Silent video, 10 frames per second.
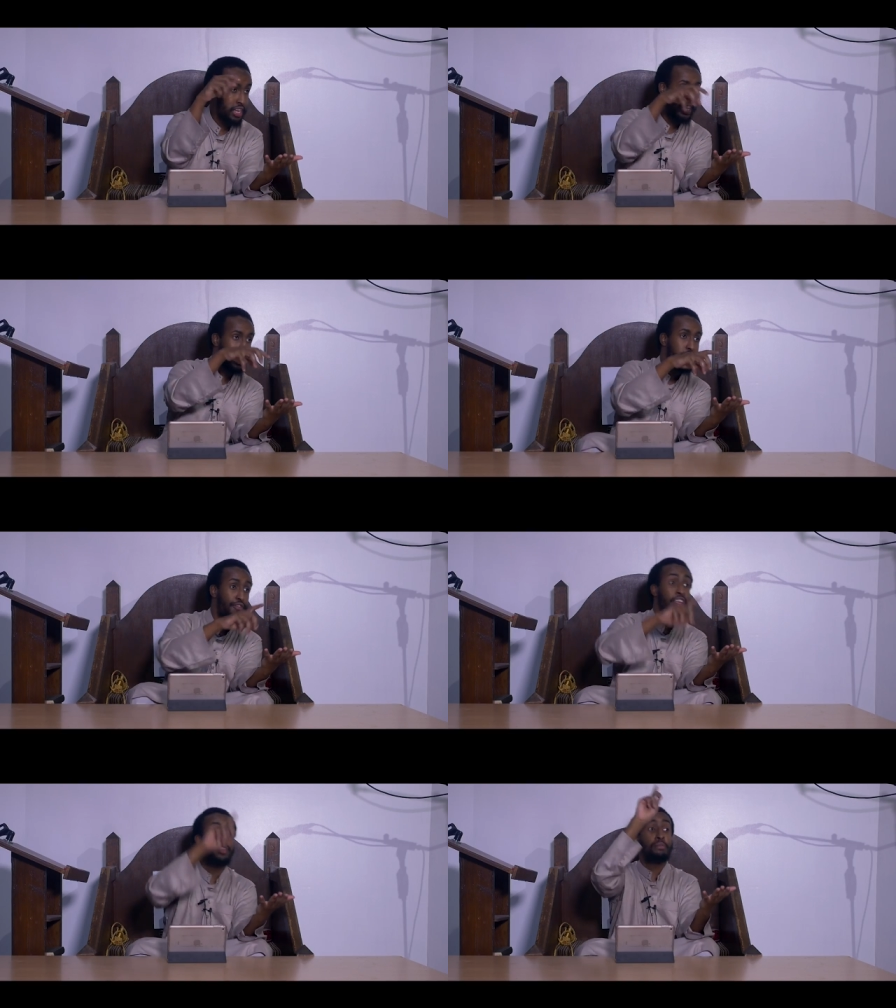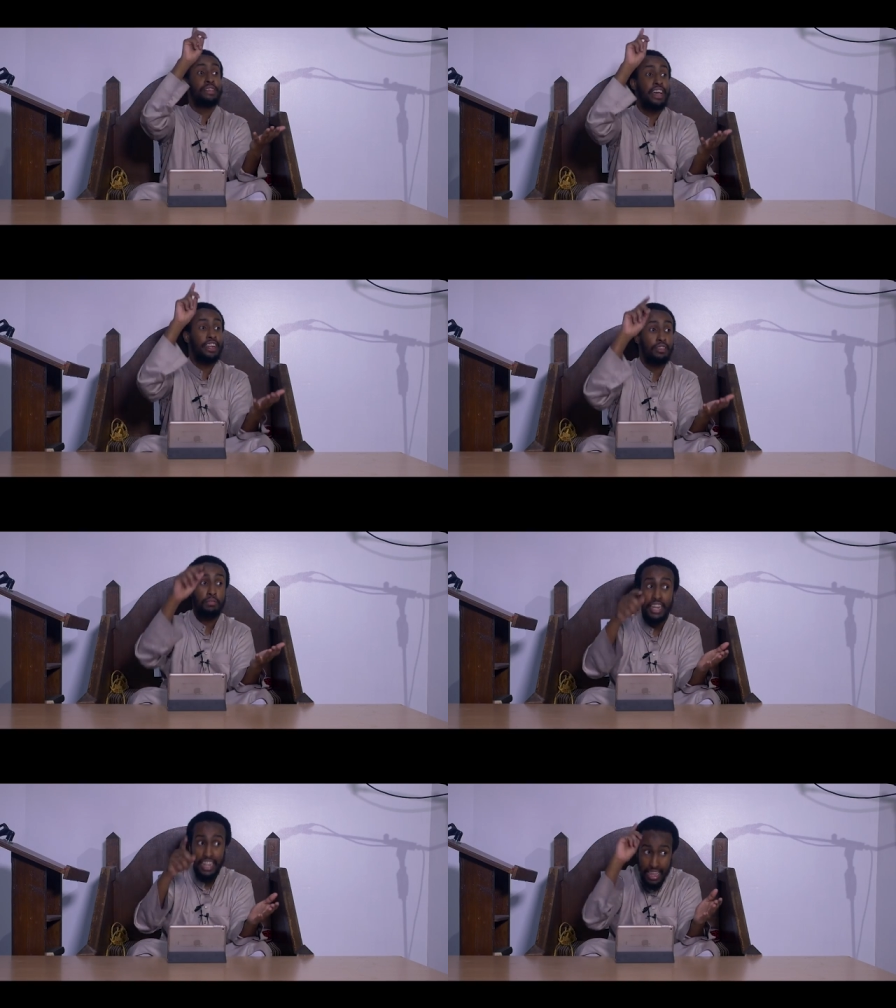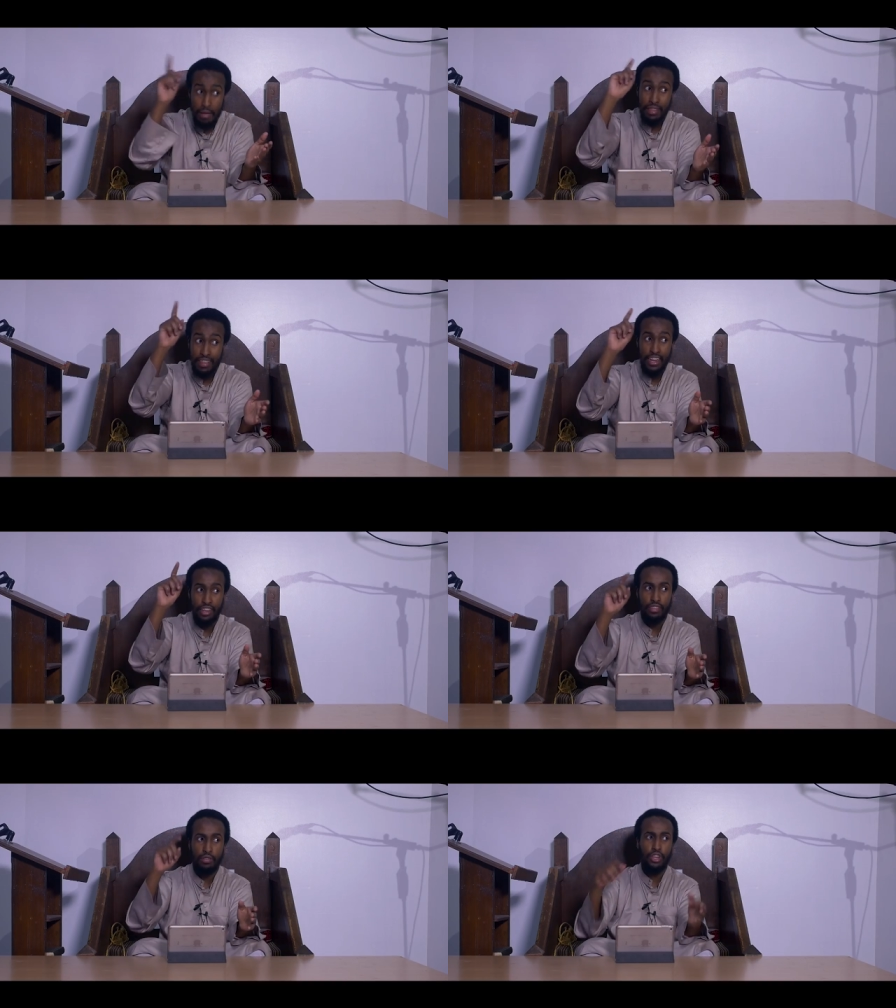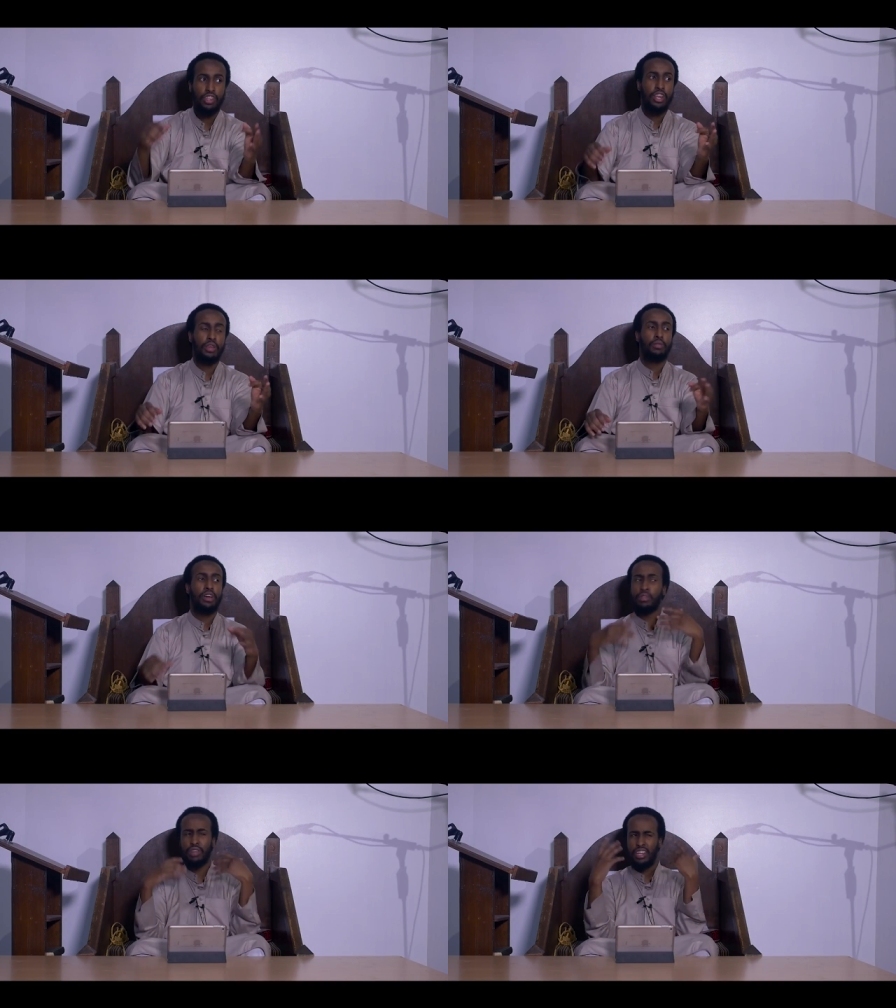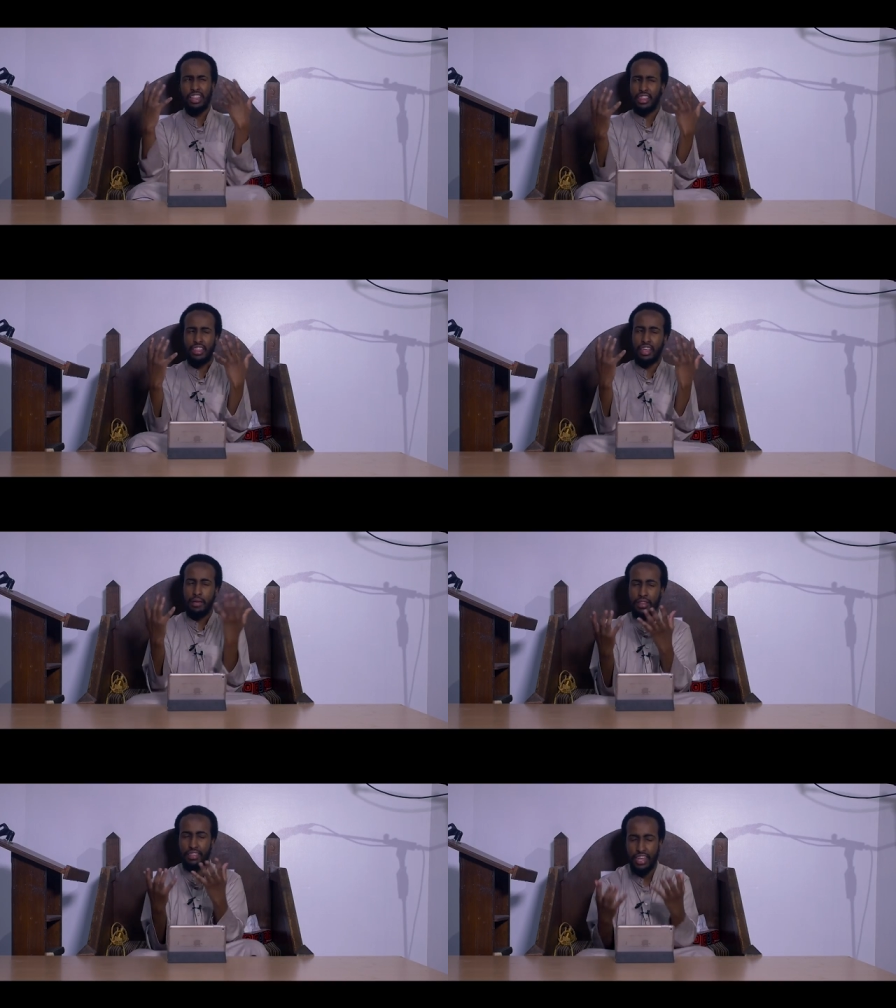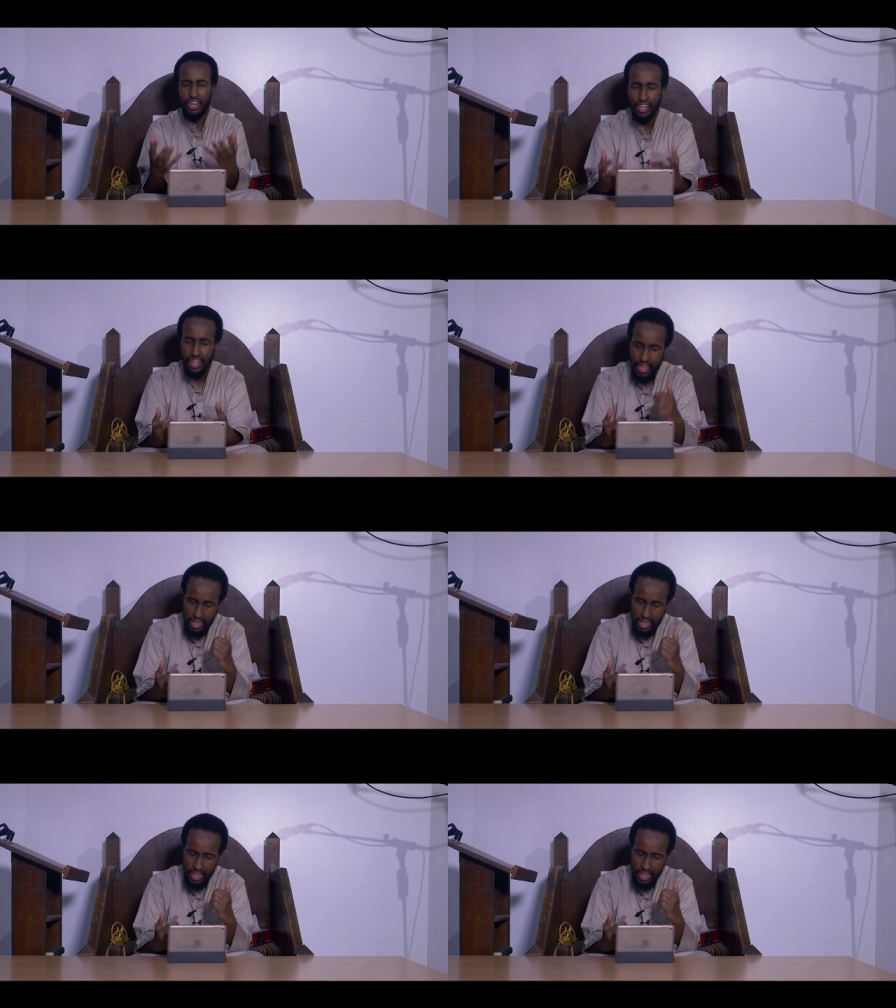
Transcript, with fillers: i'tikaf in the masajids, meaning the masajids. Which three? Which the masajid?